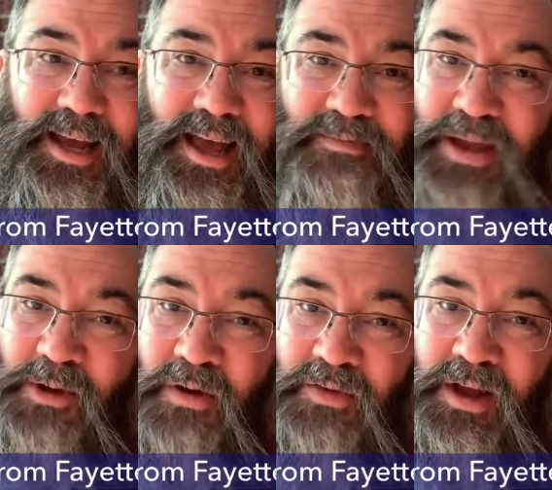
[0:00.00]
and be able to
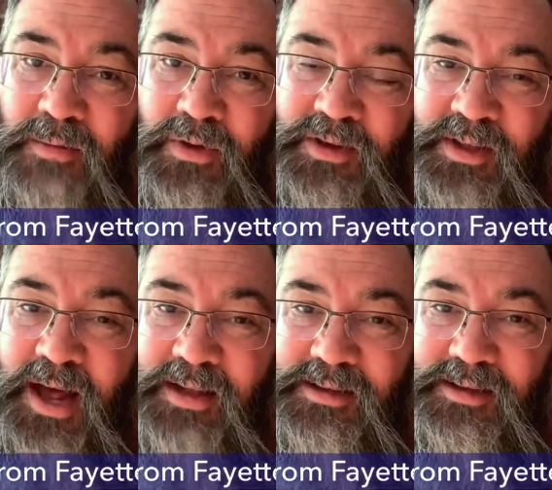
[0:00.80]
overcome those
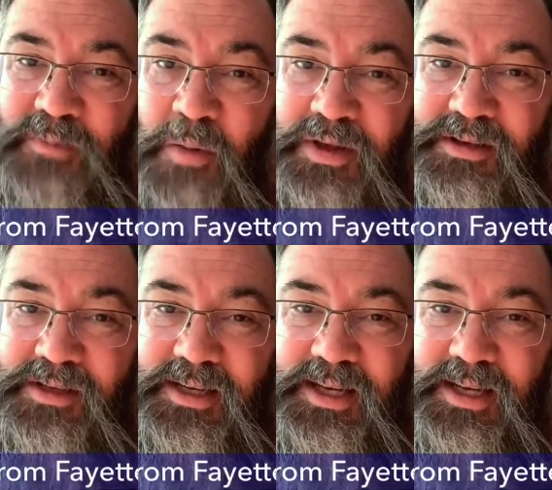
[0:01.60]
thoughts, moments,